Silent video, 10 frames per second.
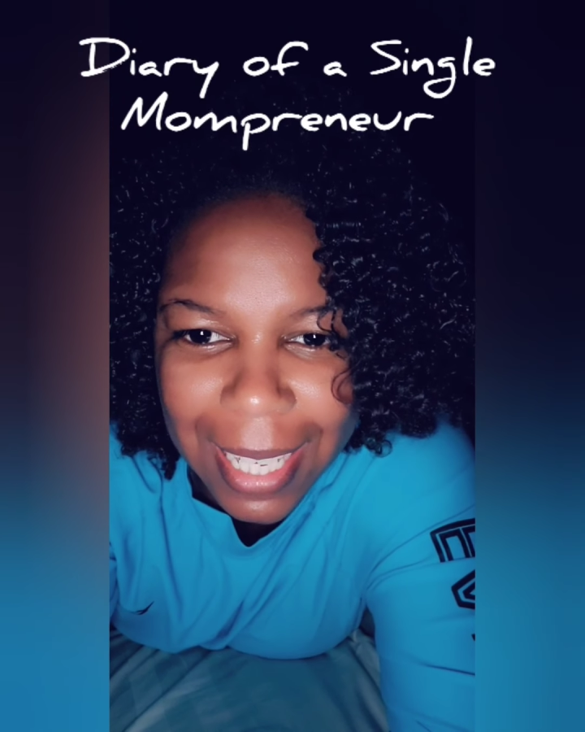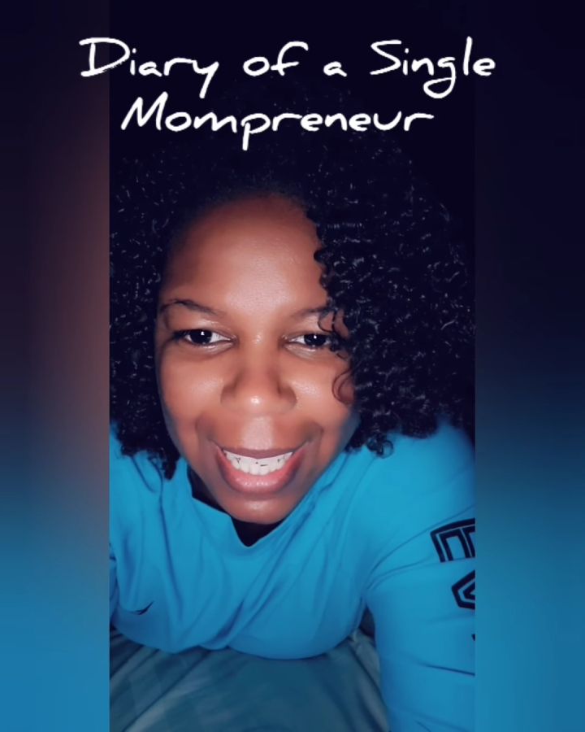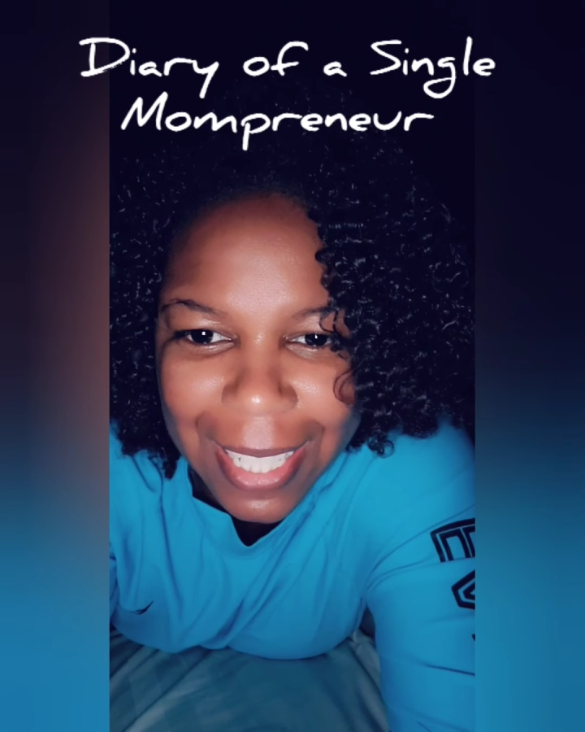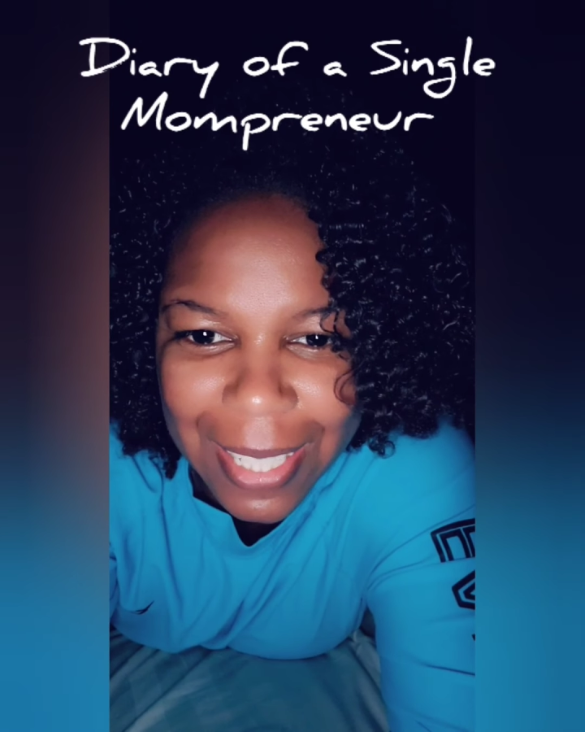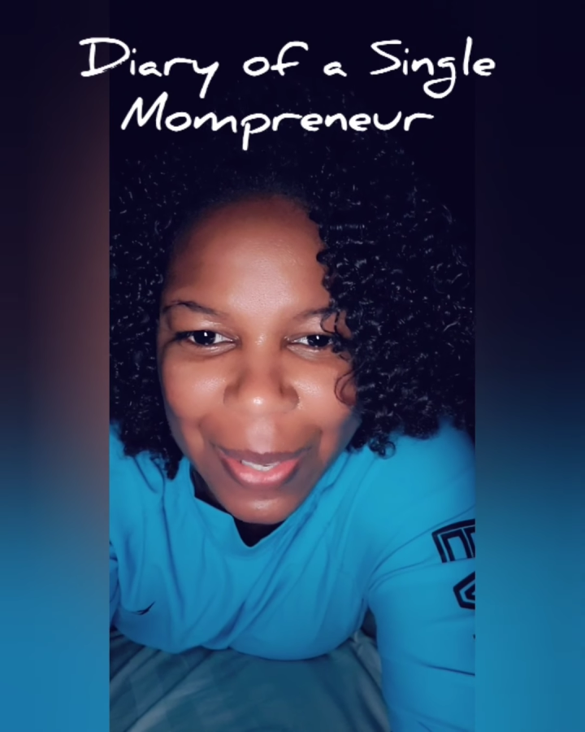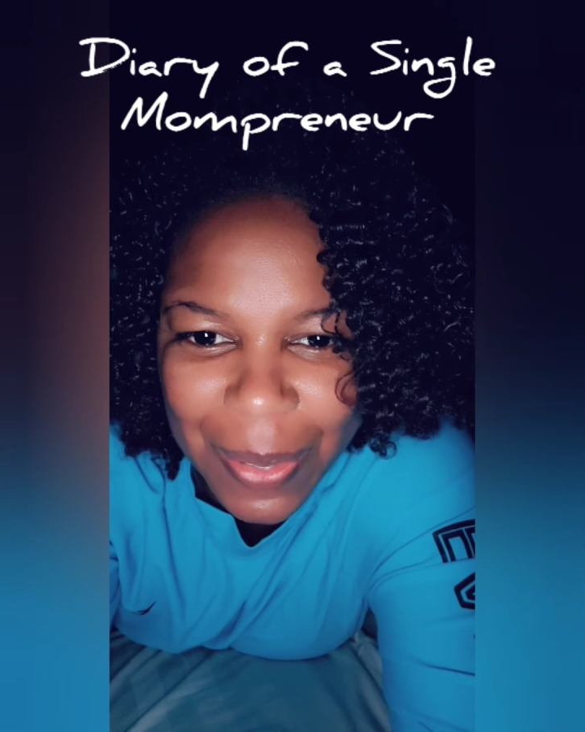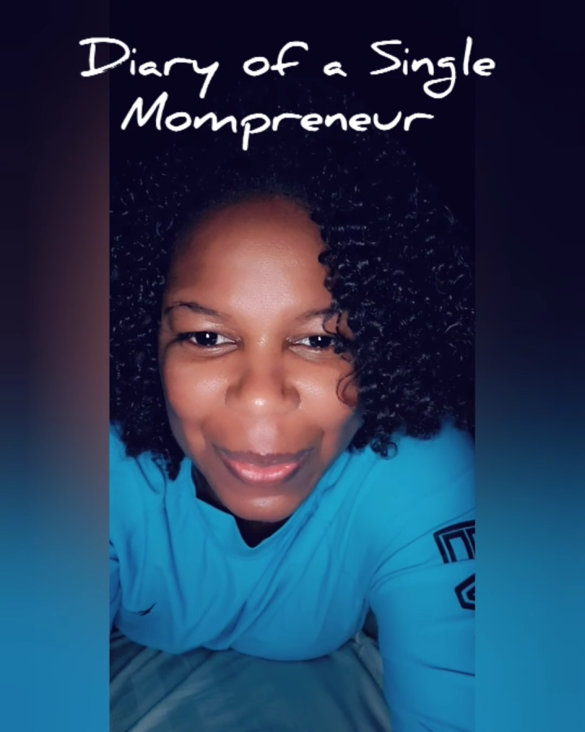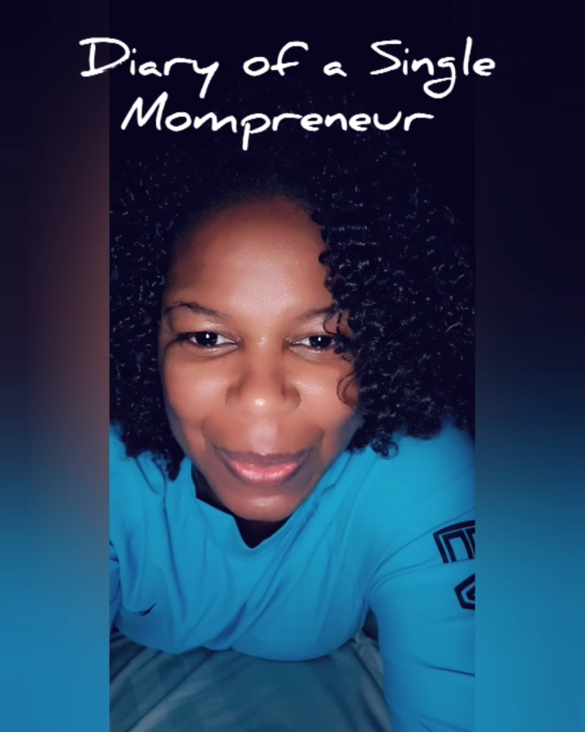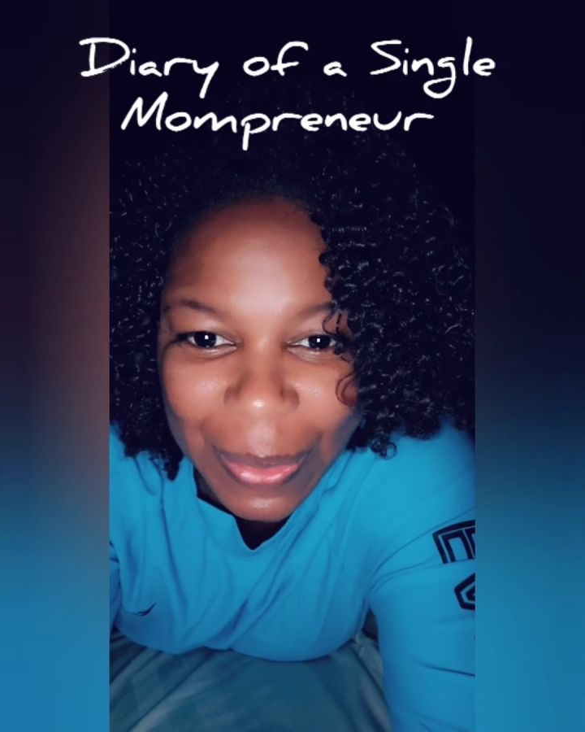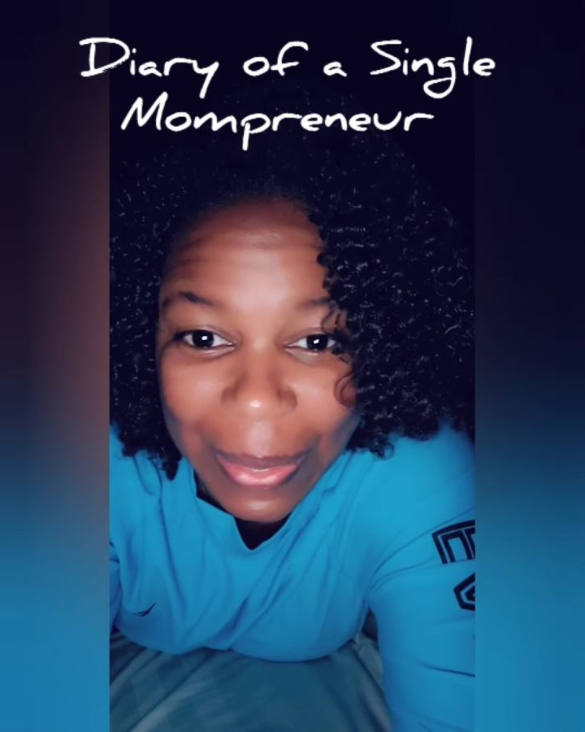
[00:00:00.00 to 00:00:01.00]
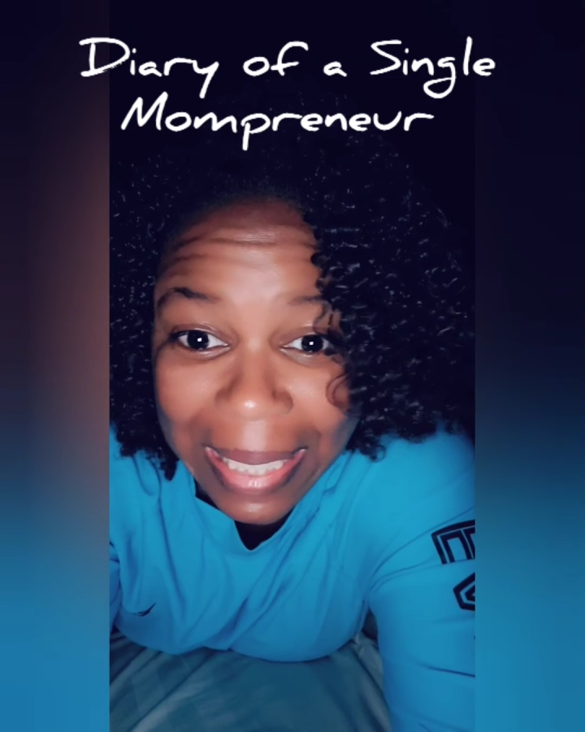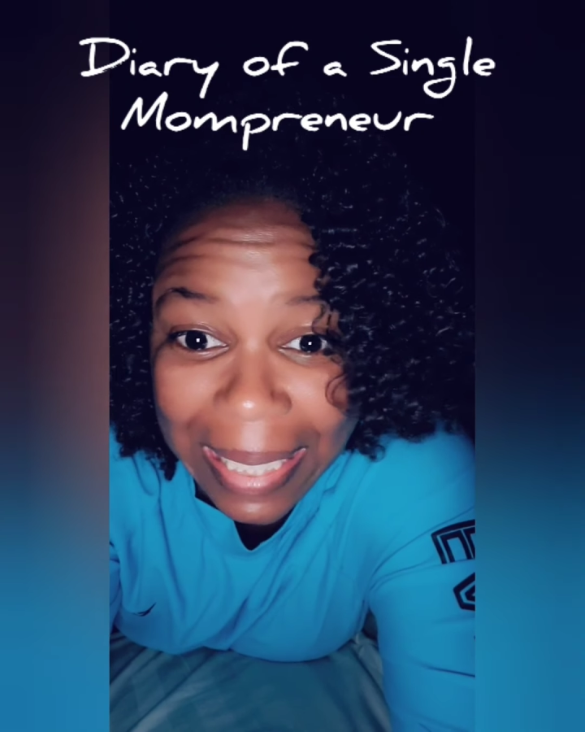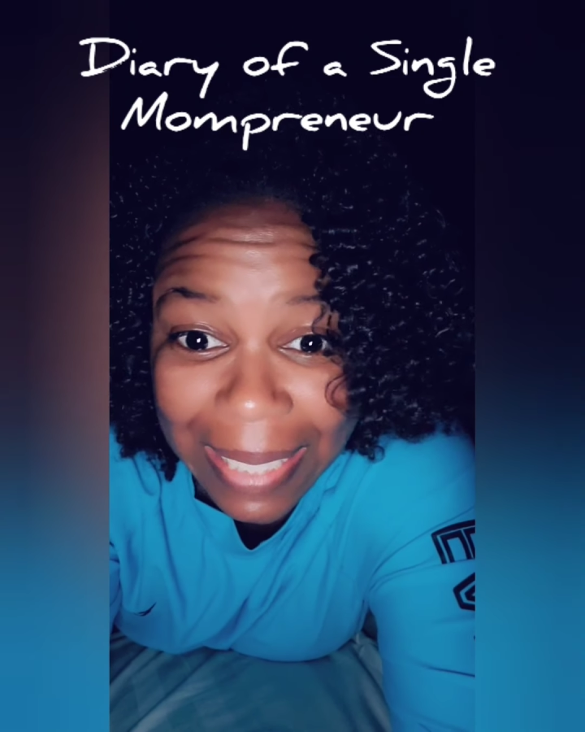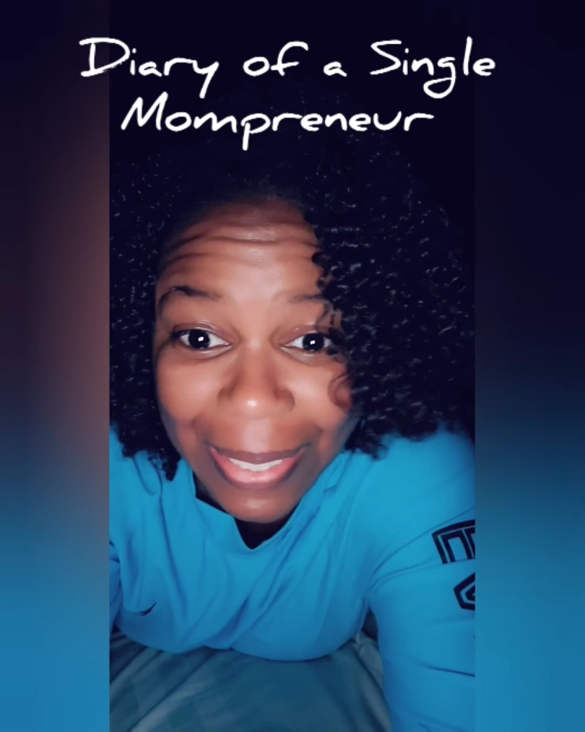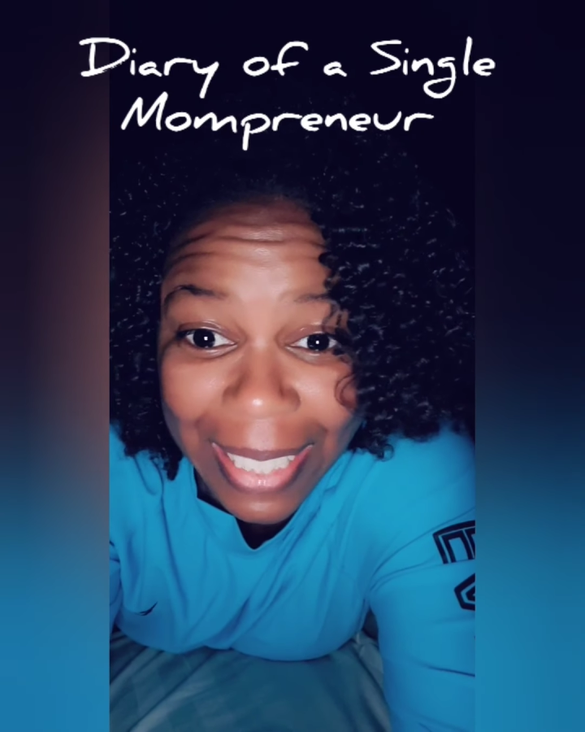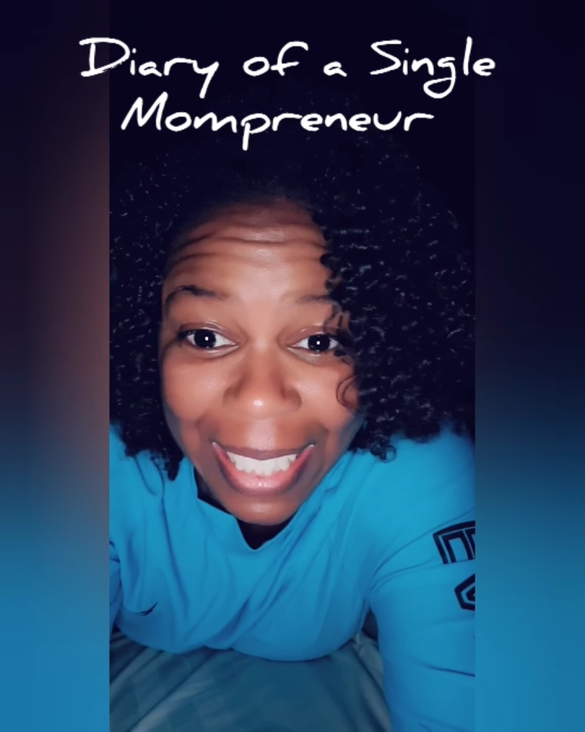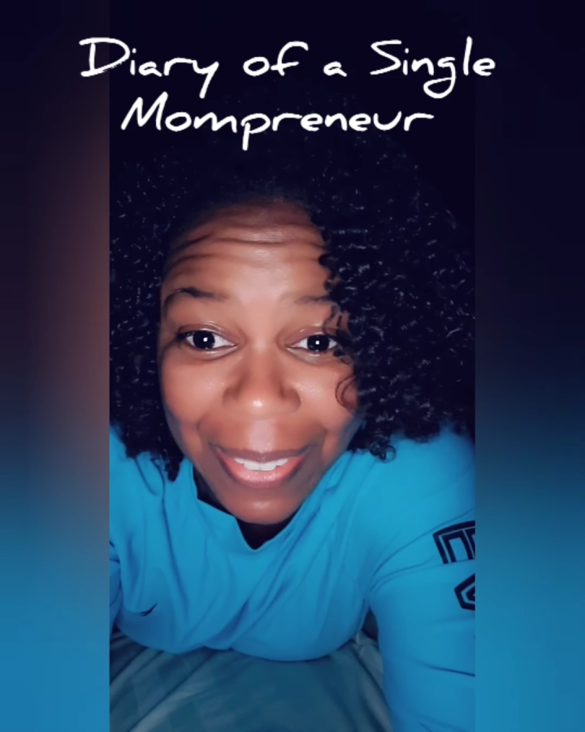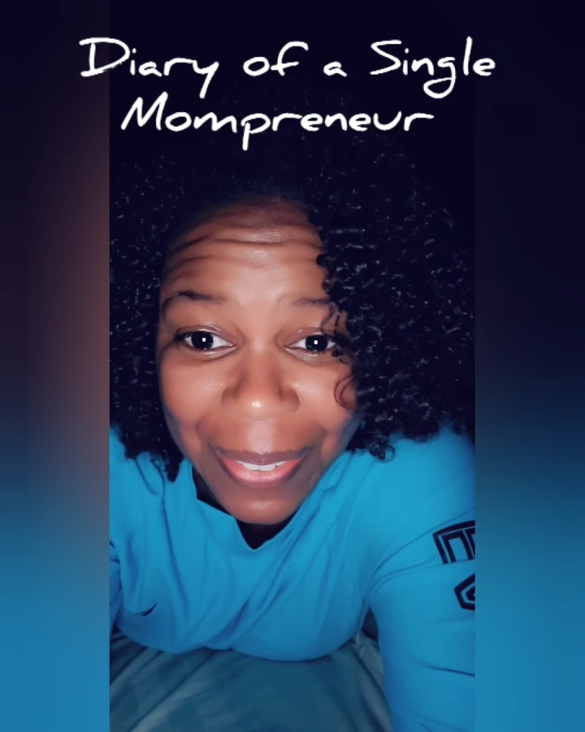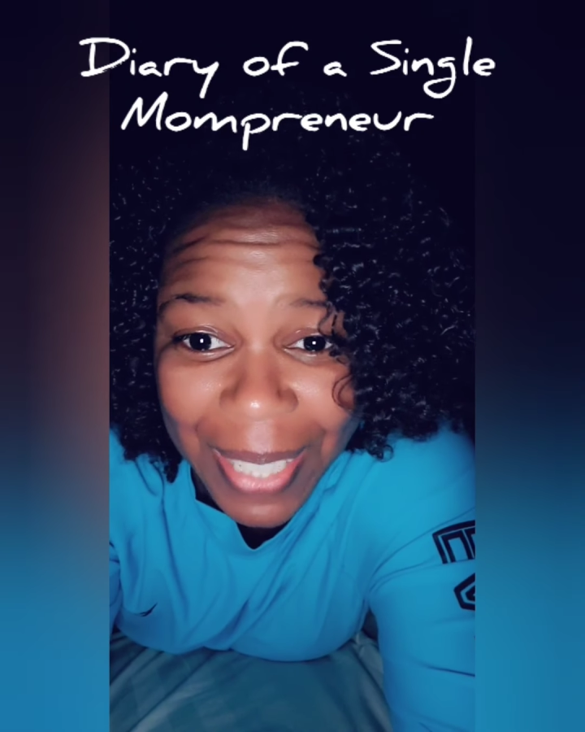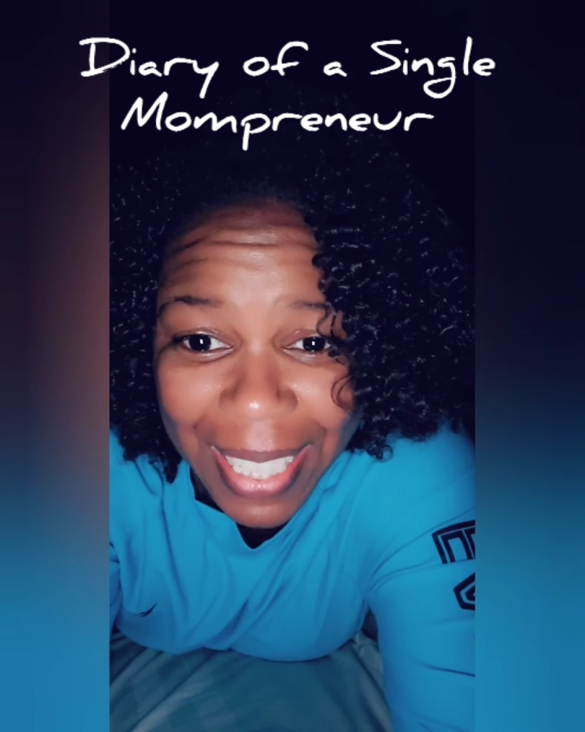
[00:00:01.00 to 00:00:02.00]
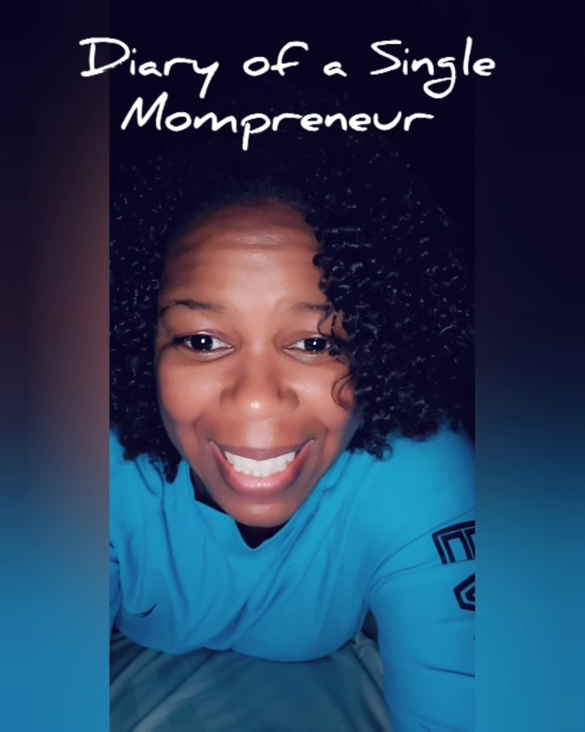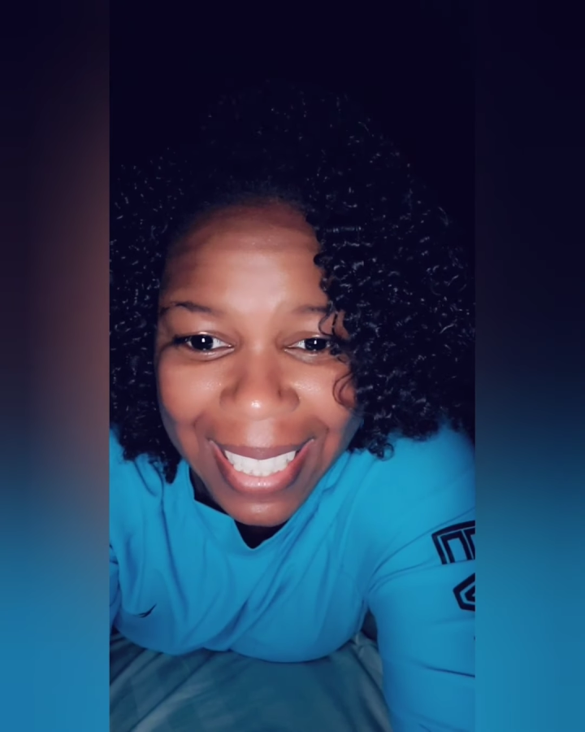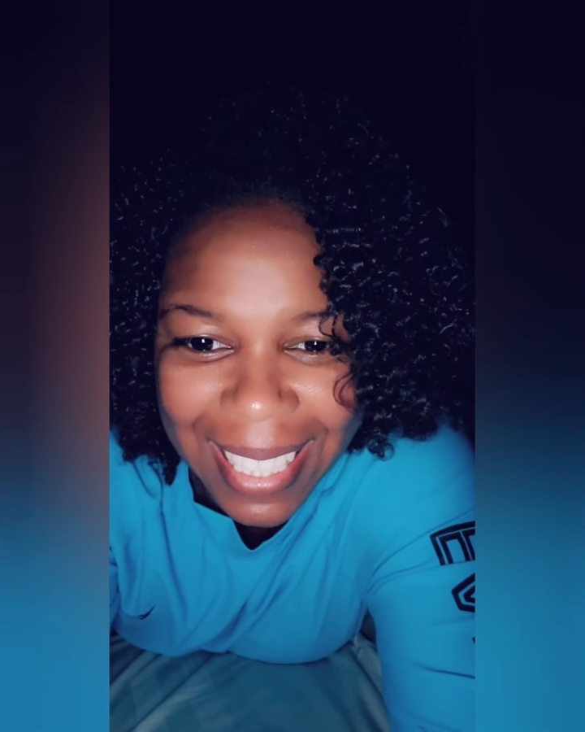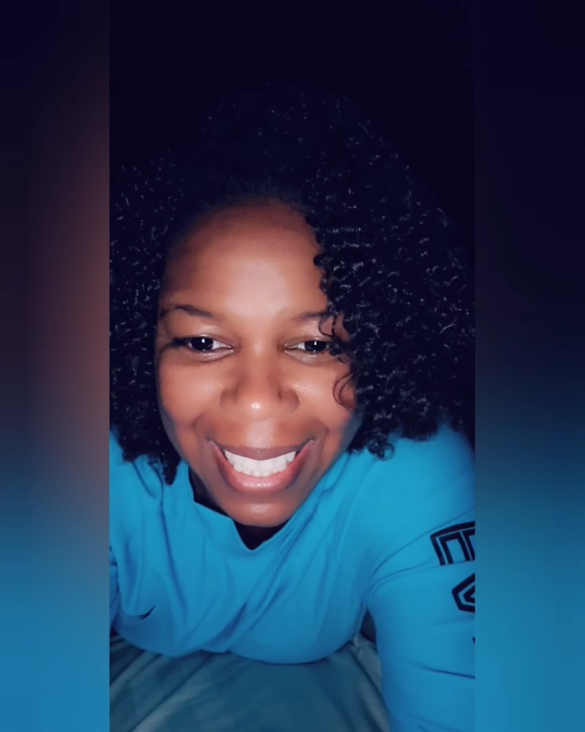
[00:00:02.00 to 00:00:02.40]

So we'll see if it works.